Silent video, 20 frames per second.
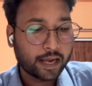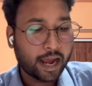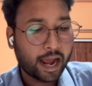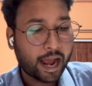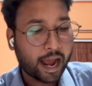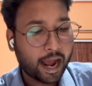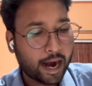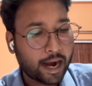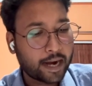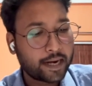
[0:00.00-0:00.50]

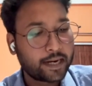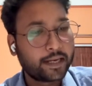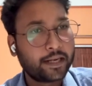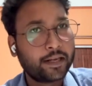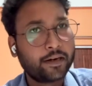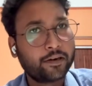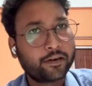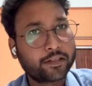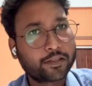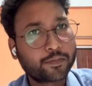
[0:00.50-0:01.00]
and
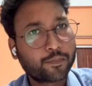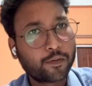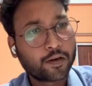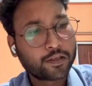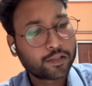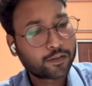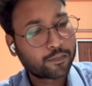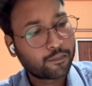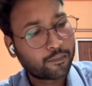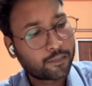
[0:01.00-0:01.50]
in
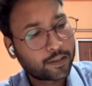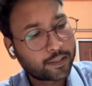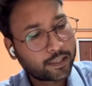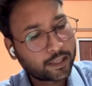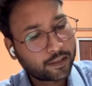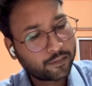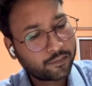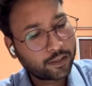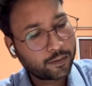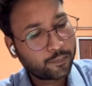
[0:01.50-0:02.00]
response,
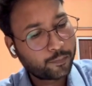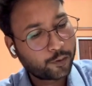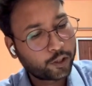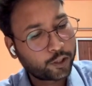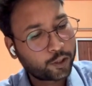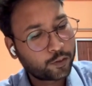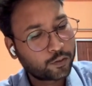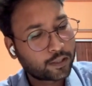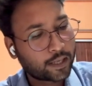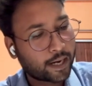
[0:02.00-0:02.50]
mother will
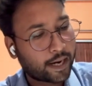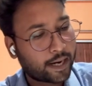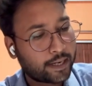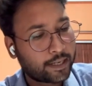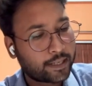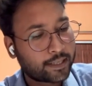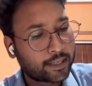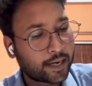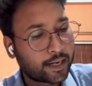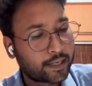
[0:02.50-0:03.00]
produce
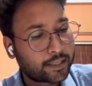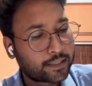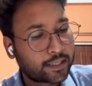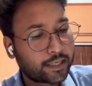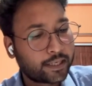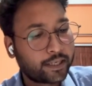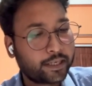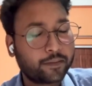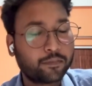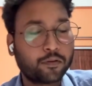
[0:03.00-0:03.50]
anti-Rh
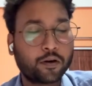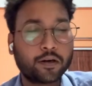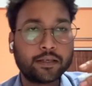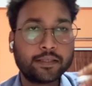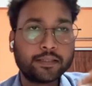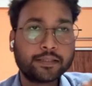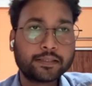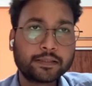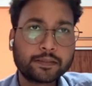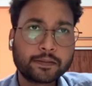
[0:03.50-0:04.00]

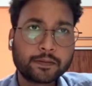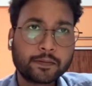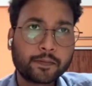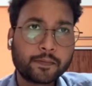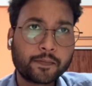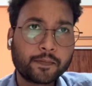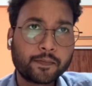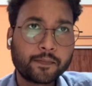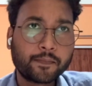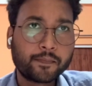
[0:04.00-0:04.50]
antibodies.
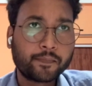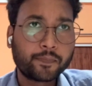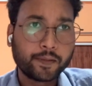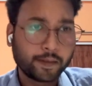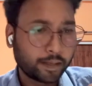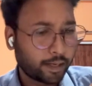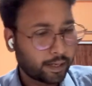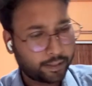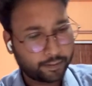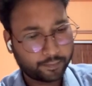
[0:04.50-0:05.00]

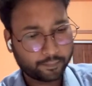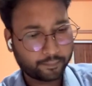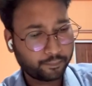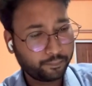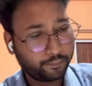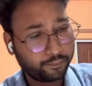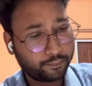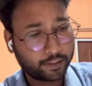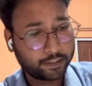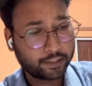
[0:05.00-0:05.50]
Right?
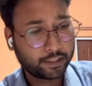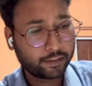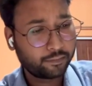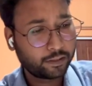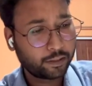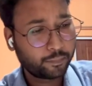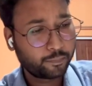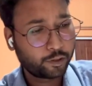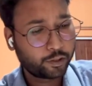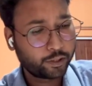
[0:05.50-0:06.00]
Mother
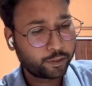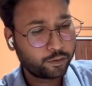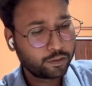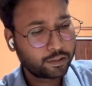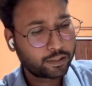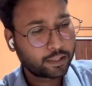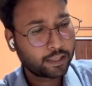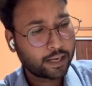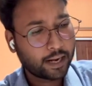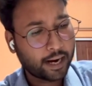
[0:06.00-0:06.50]
will
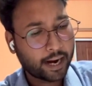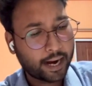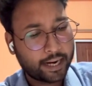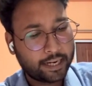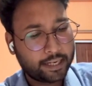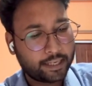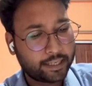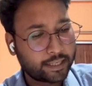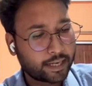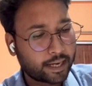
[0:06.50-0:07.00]
produce
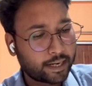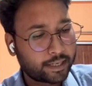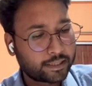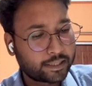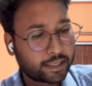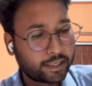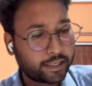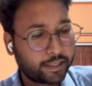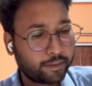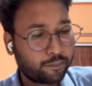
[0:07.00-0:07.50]
anti-Rh
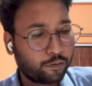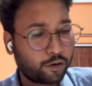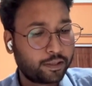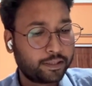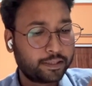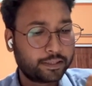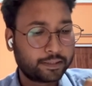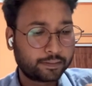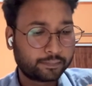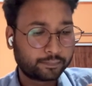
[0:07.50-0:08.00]

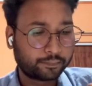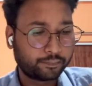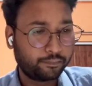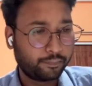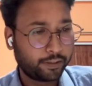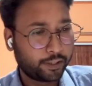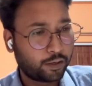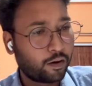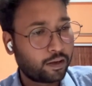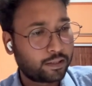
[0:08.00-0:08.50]
antibodies
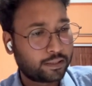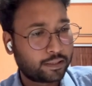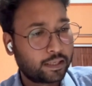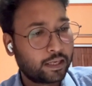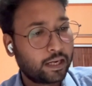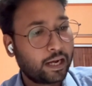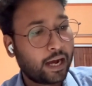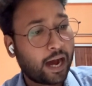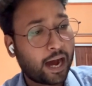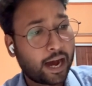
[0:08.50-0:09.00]
because
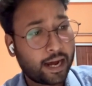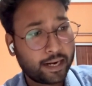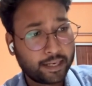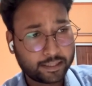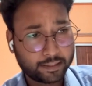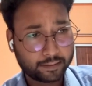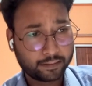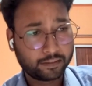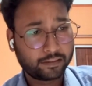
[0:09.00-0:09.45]
Rh.